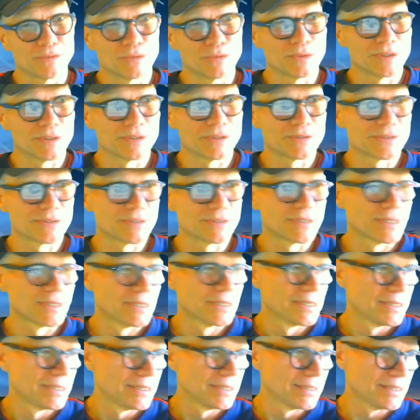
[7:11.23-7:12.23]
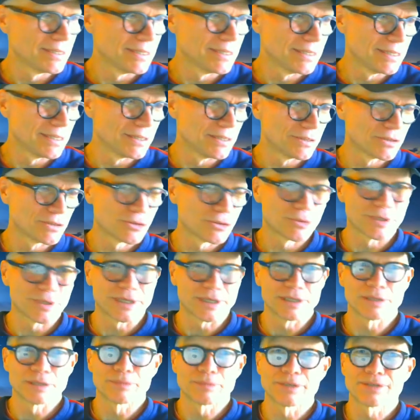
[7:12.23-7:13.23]
was in
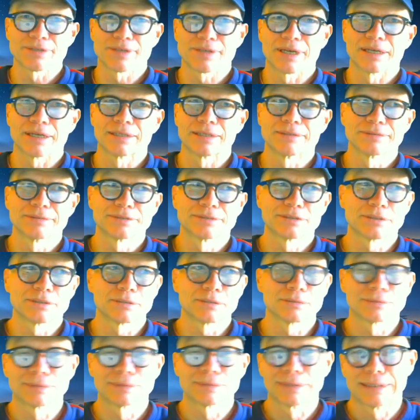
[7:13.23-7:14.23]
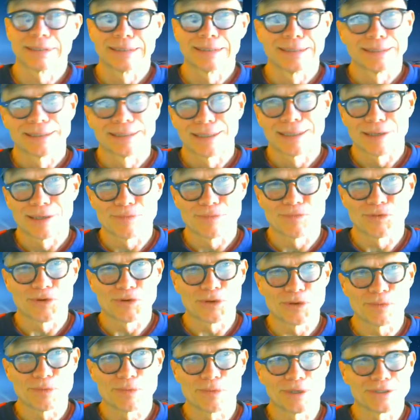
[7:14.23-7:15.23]
curriculum design. So I'm
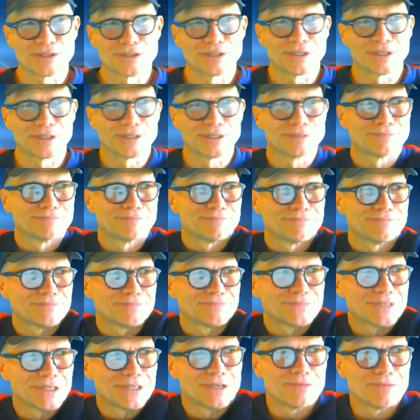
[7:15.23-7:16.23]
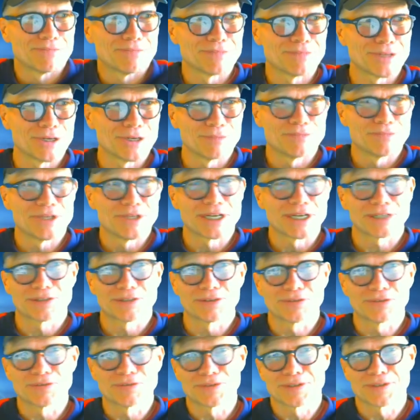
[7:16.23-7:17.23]
very much an
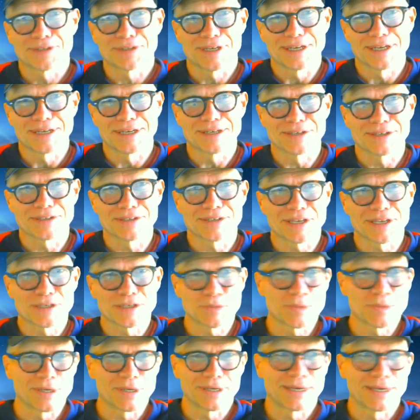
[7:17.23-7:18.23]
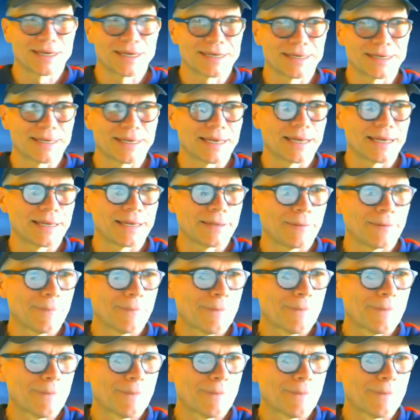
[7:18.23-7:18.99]
objectives and assessment kind of guy.